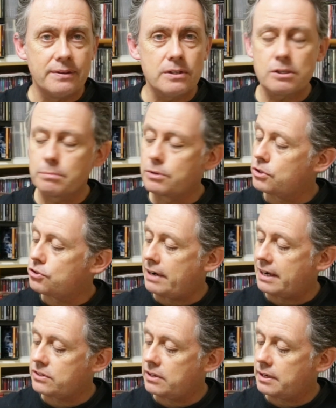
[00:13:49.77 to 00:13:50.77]
there's some good
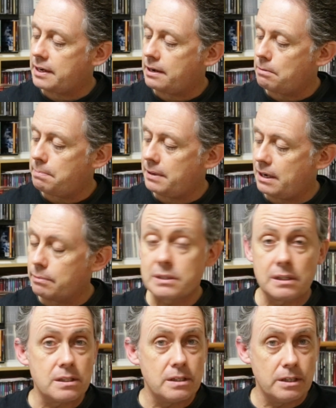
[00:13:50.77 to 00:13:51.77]
tracks on here, but I
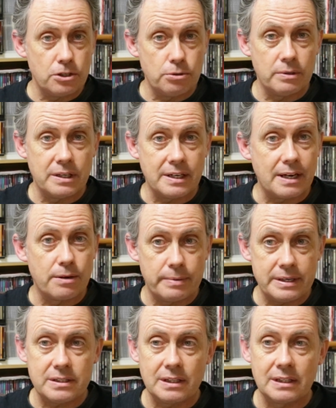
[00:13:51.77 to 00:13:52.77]
was listening to it again
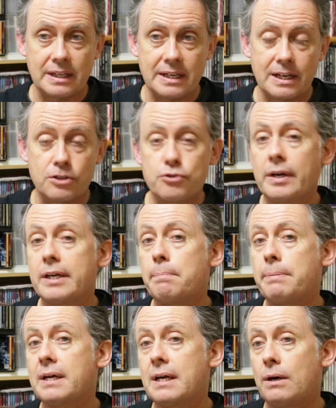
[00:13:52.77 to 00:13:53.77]
recently and trying to
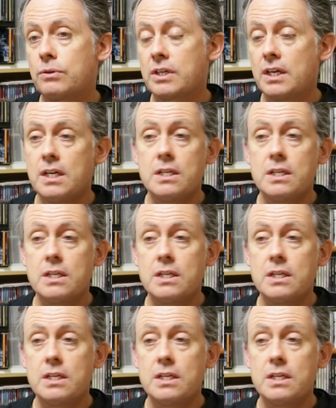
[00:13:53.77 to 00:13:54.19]
pick out